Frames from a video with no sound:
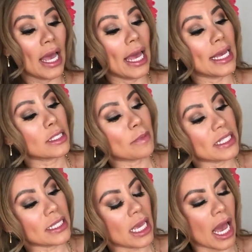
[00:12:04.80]

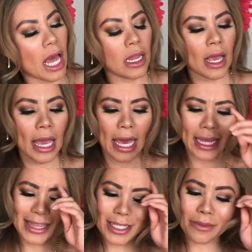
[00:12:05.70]
Especial.
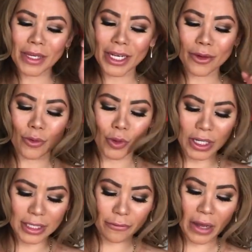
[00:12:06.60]
And this beer
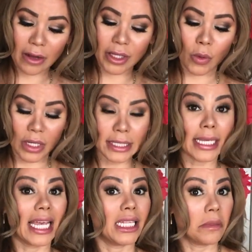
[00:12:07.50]
was founded once
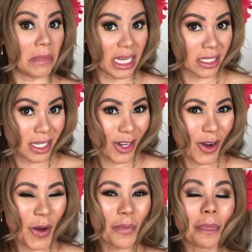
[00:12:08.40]
again in
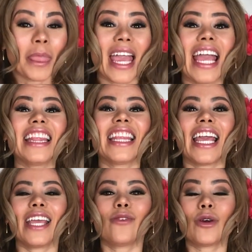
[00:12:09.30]
Mexico. And
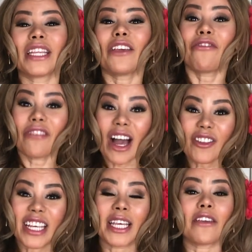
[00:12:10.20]
when they founded,